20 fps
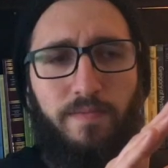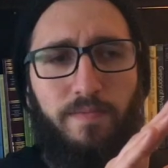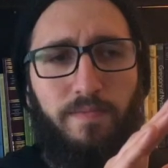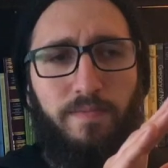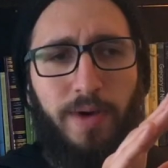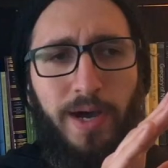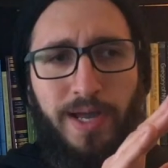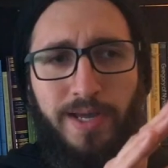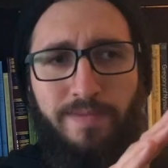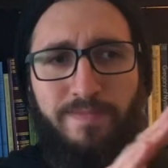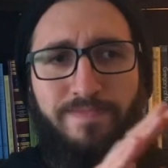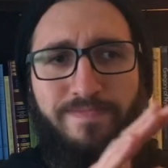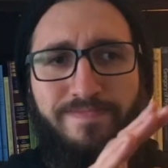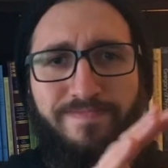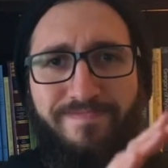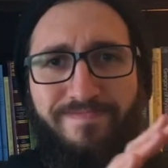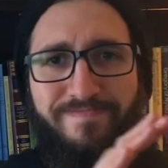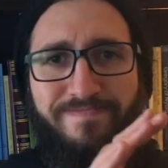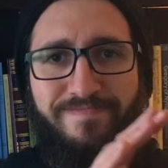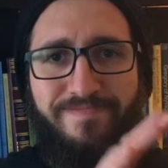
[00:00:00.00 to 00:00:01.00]
but
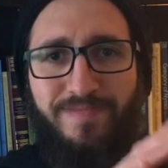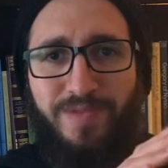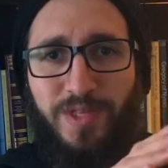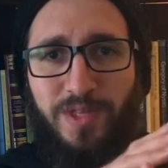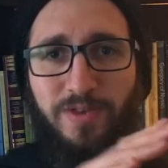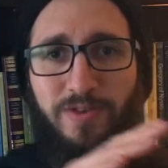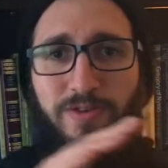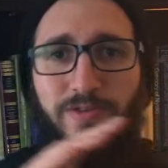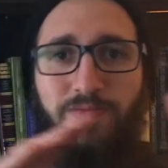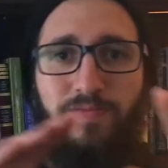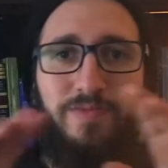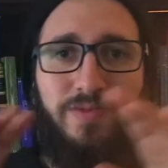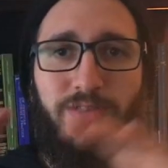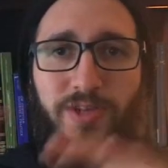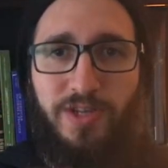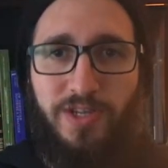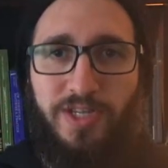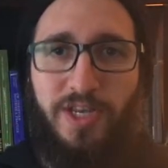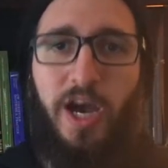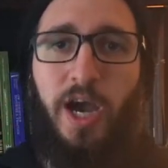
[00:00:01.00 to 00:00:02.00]

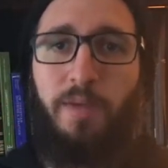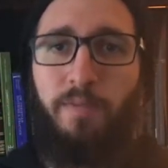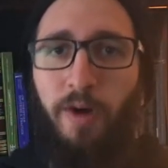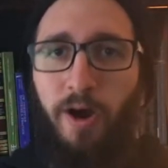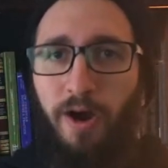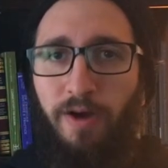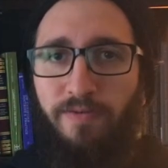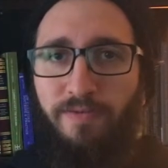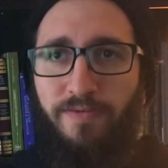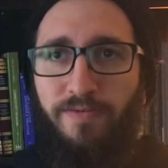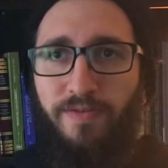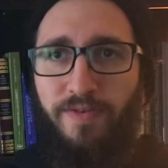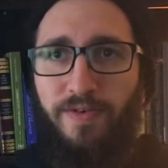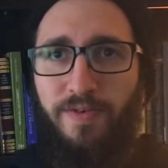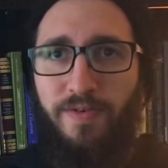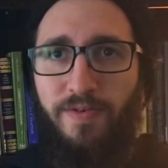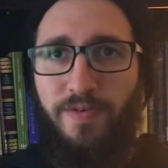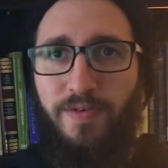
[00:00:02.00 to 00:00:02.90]
took time off.